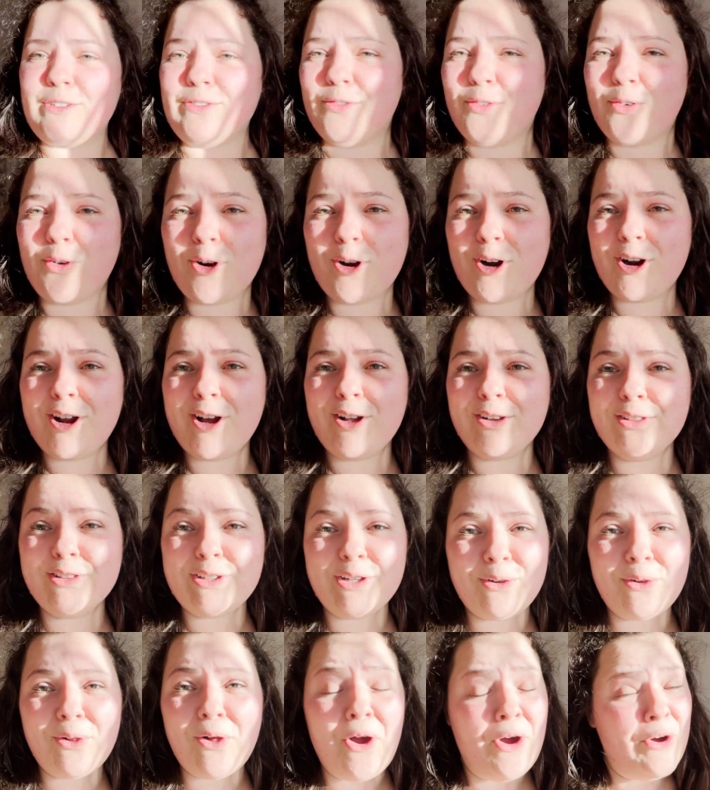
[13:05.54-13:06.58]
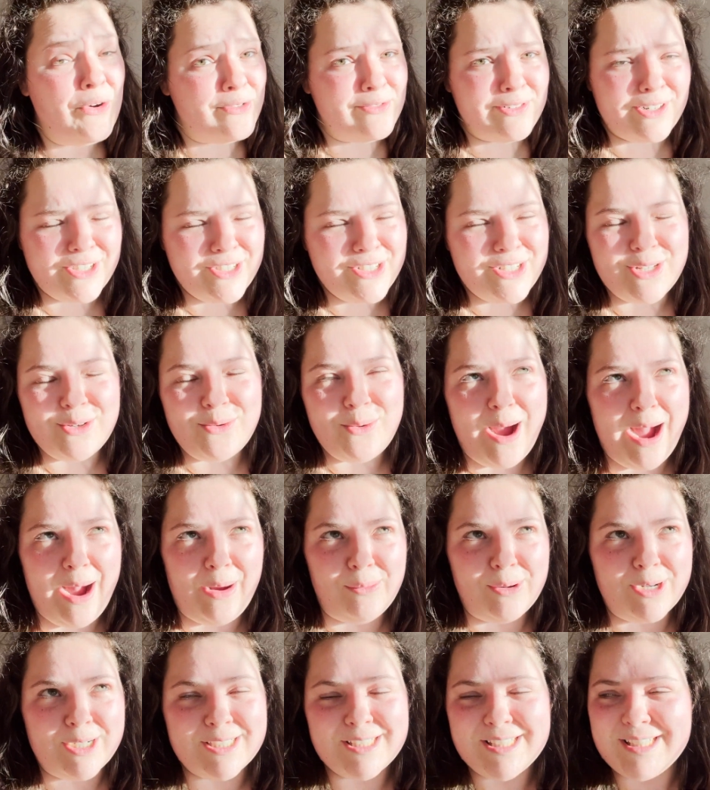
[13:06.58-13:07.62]
for a little over 2
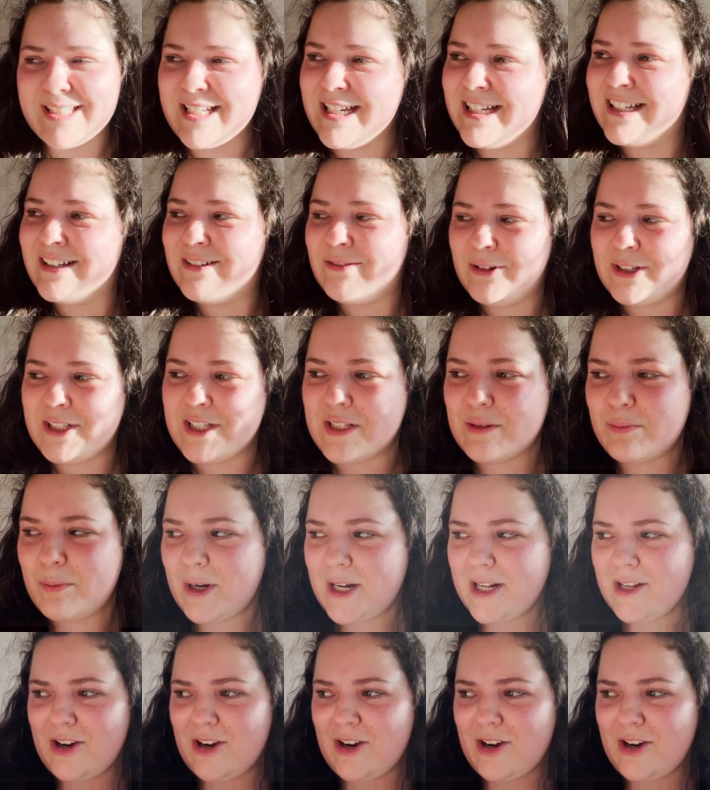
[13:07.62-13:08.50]
hours, which is pretty